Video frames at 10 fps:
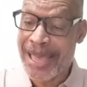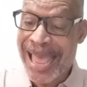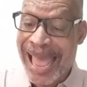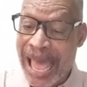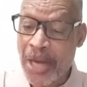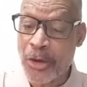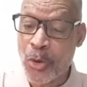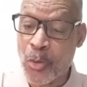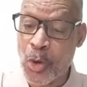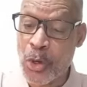out of
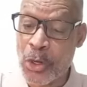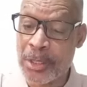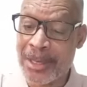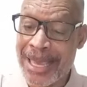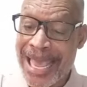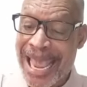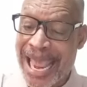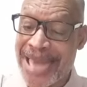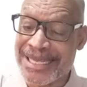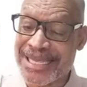the wood
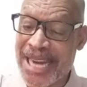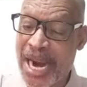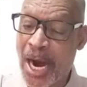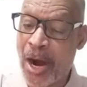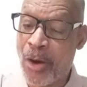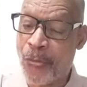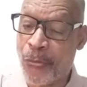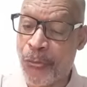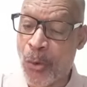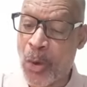and tear
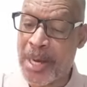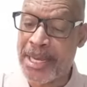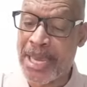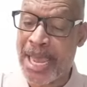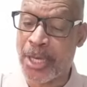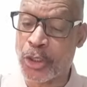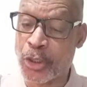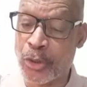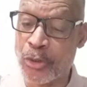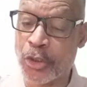40 and
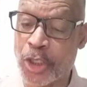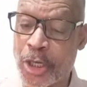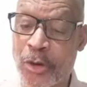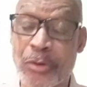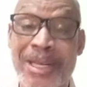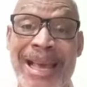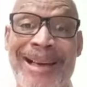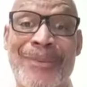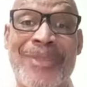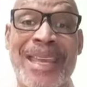two children
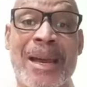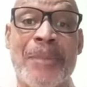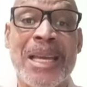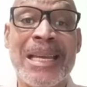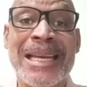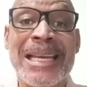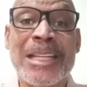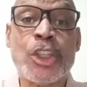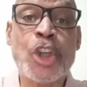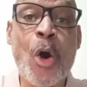of them.
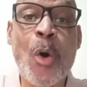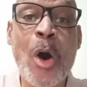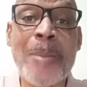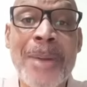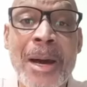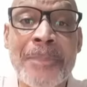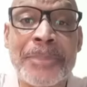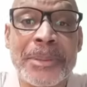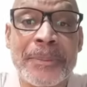Tore them up.